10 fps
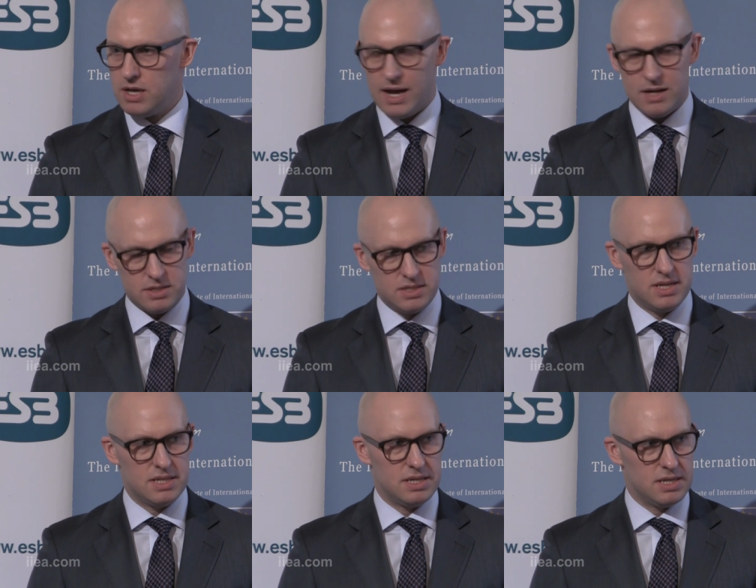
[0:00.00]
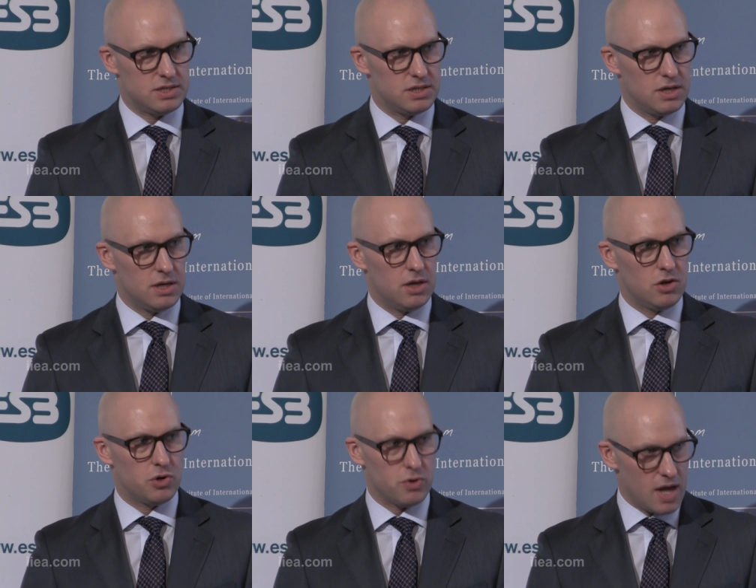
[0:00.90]
How the cities
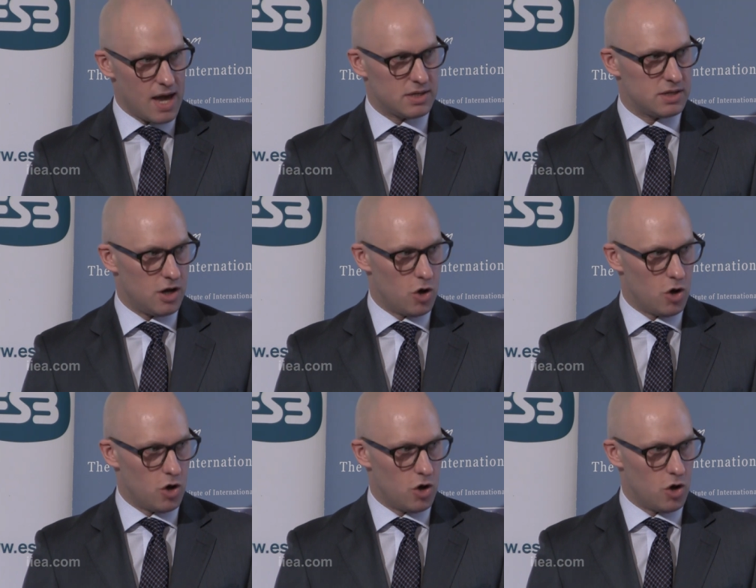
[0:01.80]
create